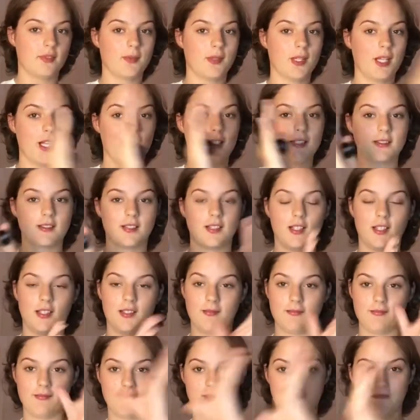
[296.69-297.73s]
the last clip
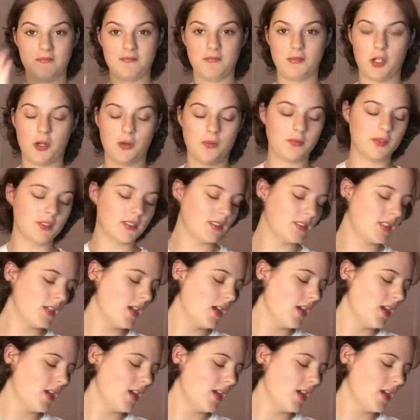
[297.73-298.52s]
onwards.